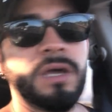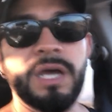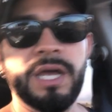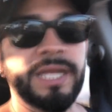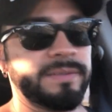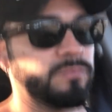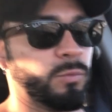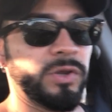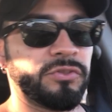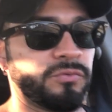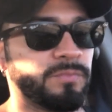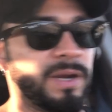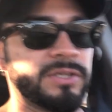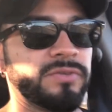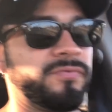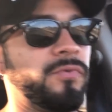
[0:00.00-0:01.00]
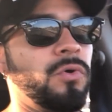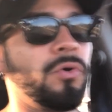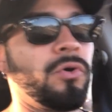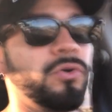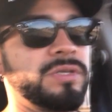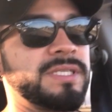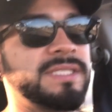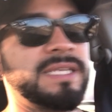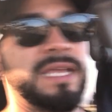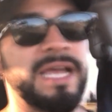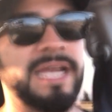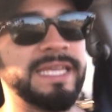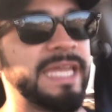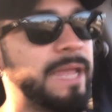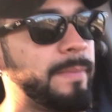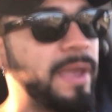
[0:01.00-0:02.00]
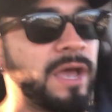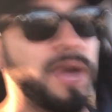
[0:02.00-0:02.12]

I went through my divorce. I came